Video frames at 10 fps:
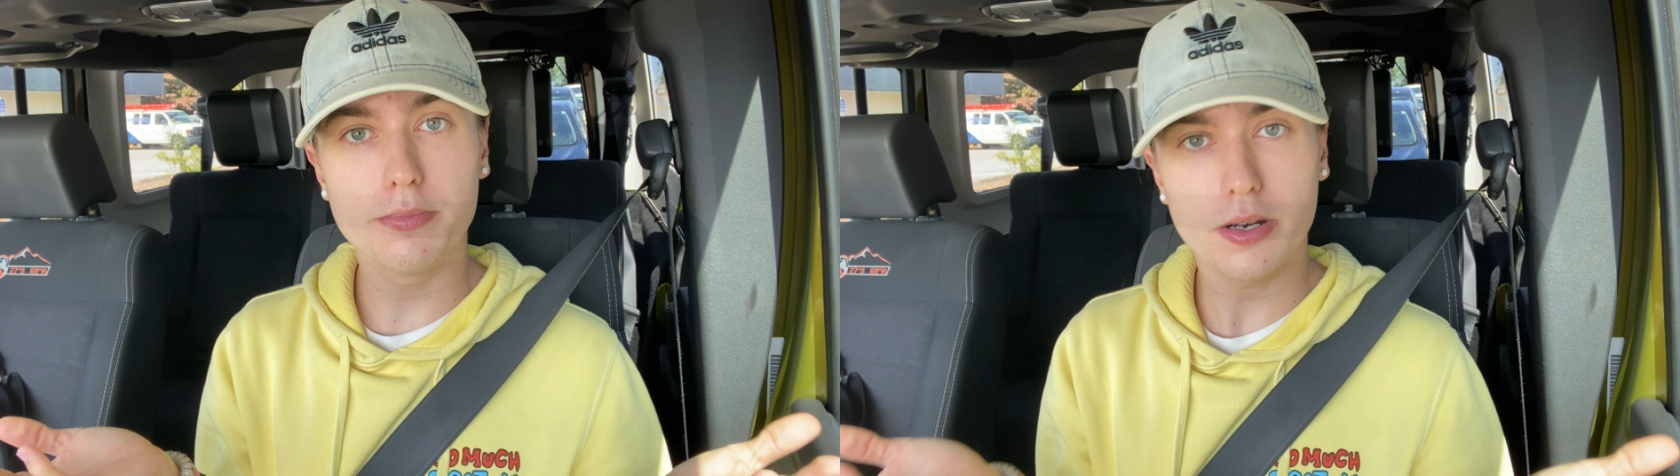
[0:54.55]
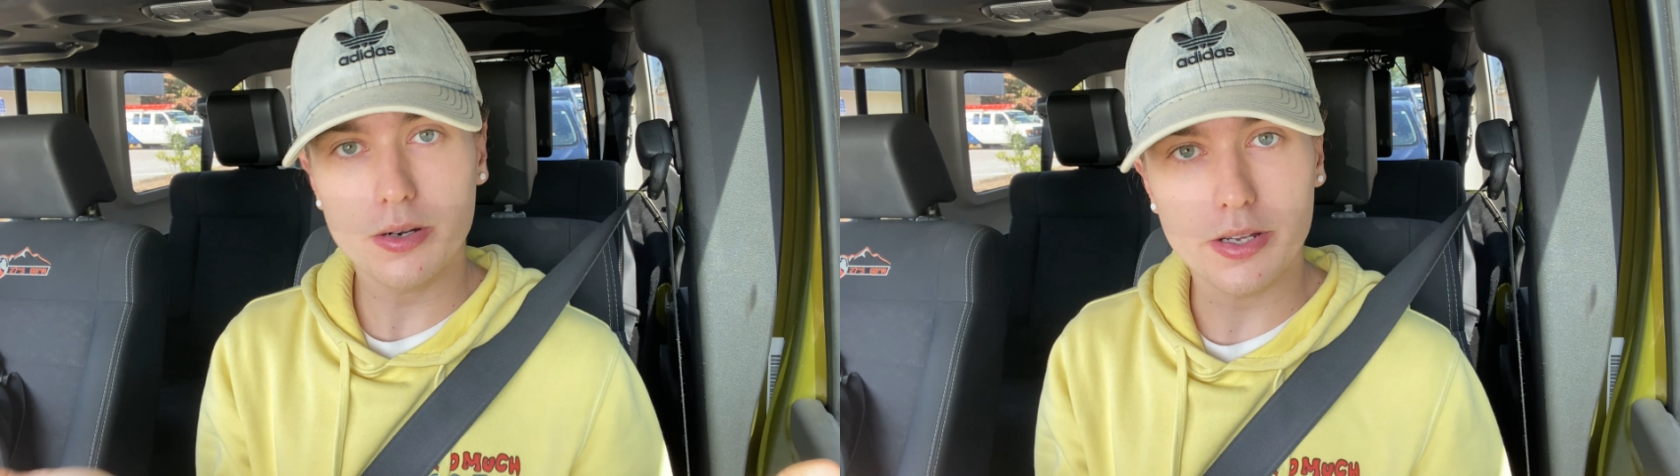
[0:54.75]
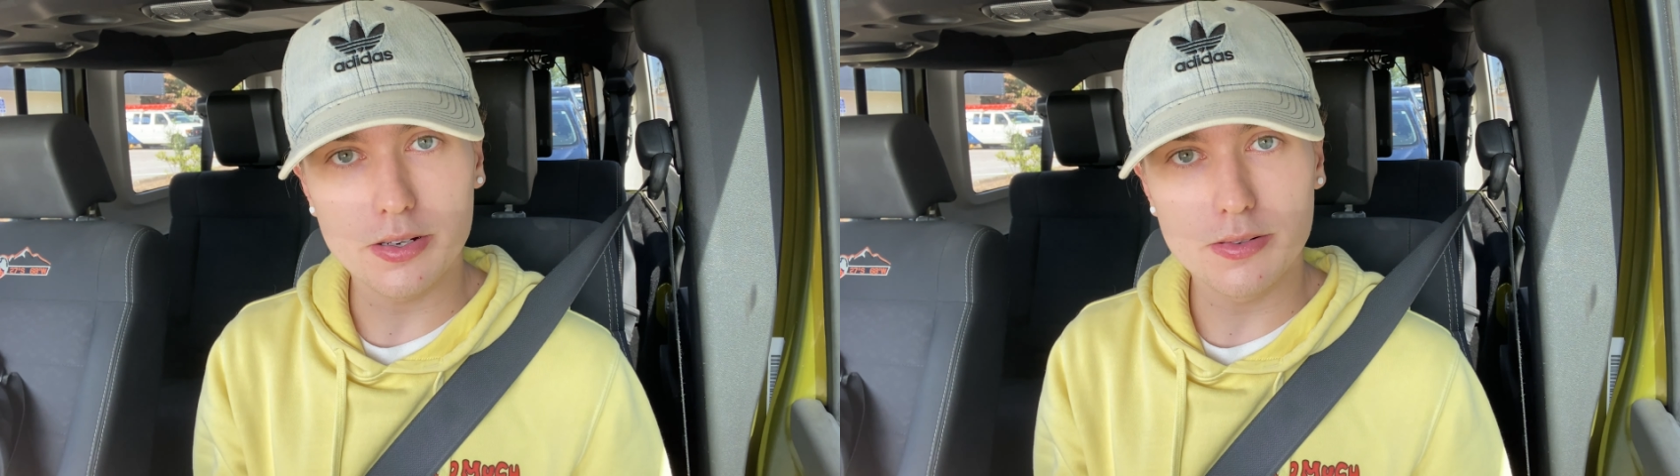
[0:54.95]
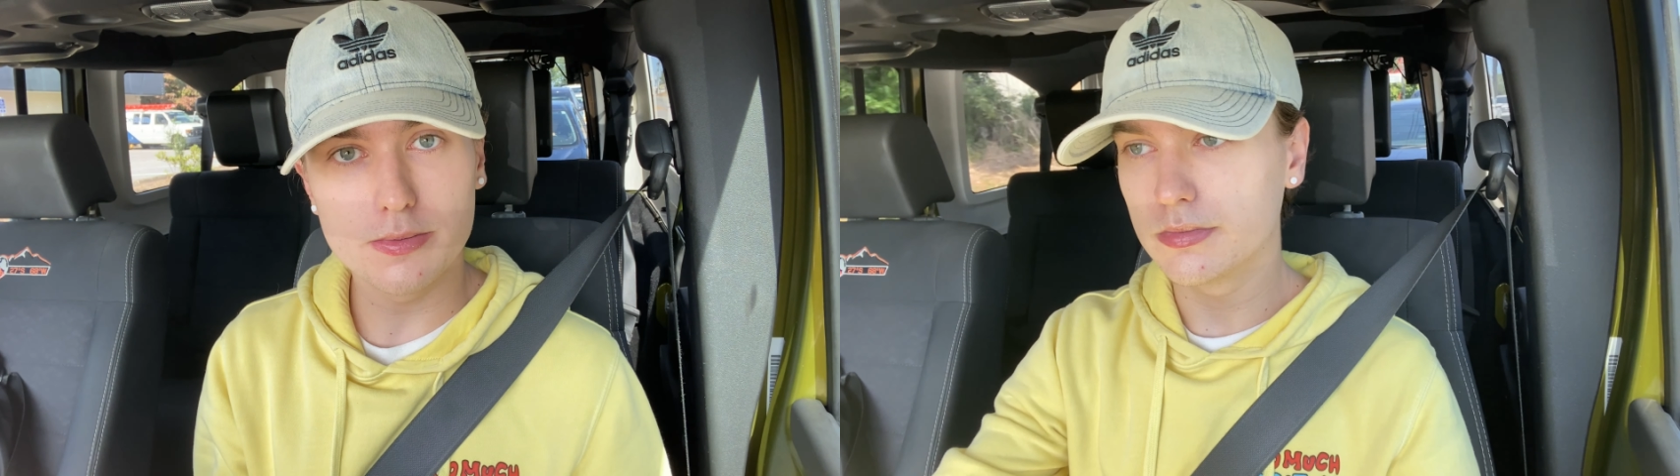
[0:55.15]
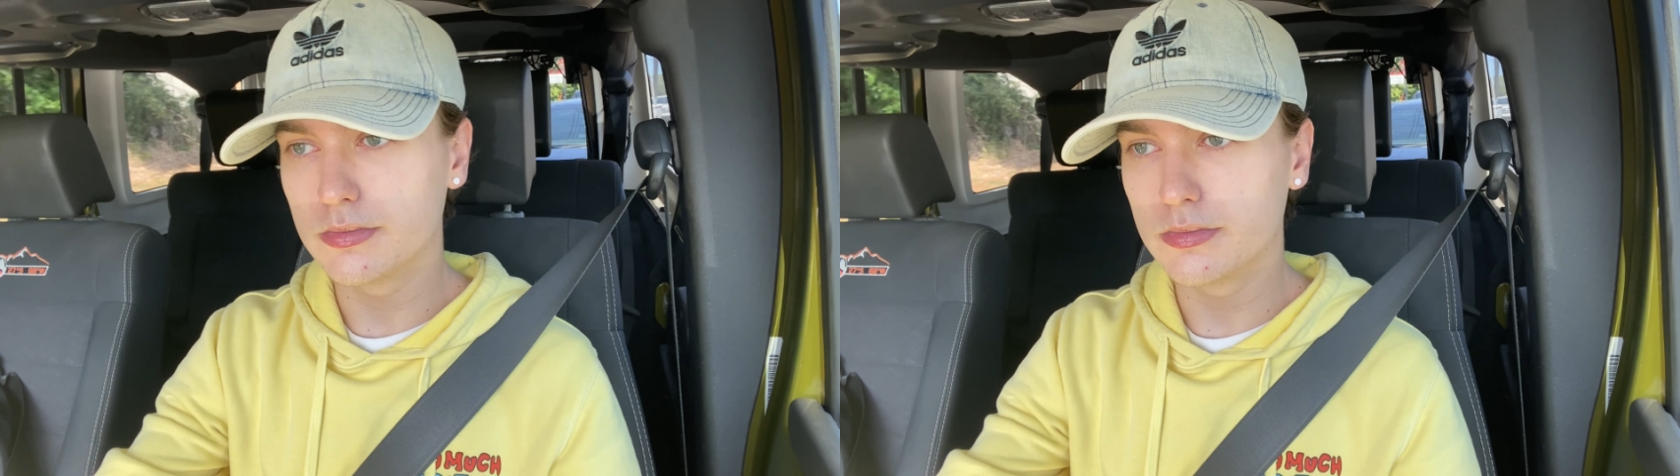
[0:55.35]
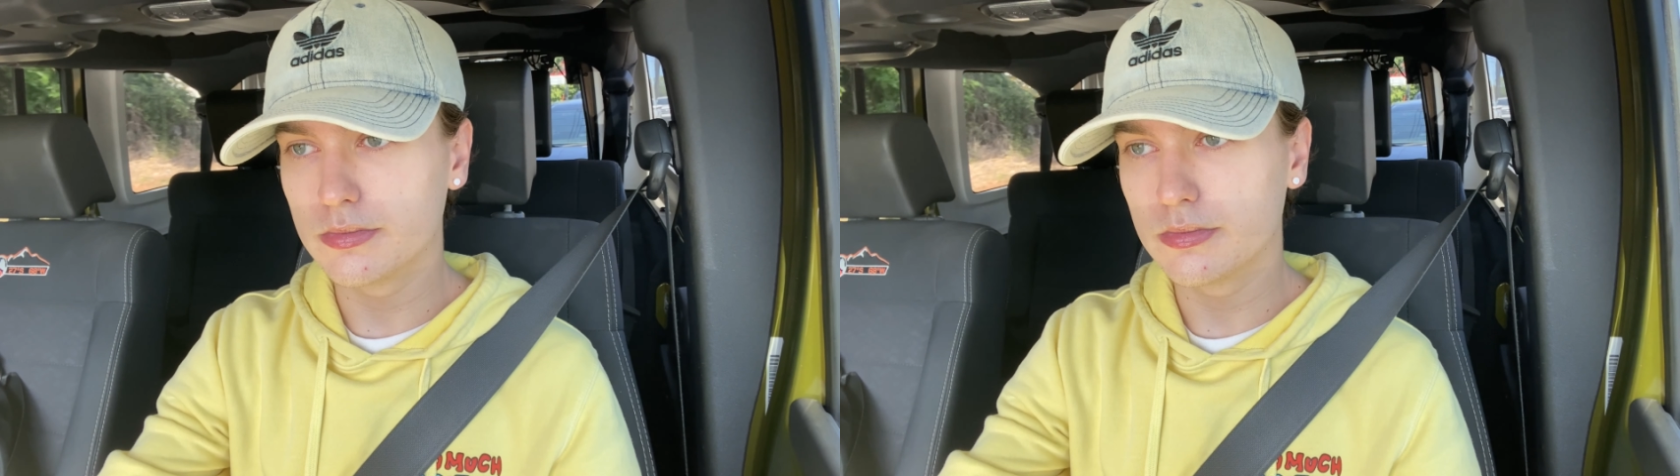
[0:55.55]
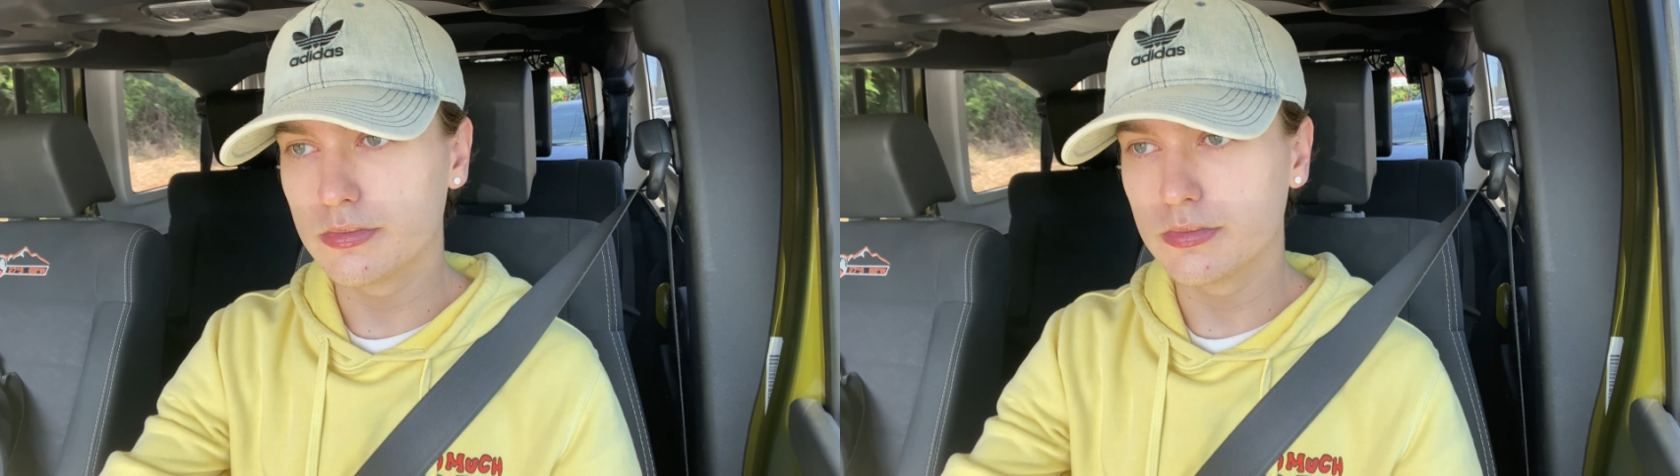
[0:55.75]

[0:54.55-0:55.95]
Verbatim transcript: Period. Visit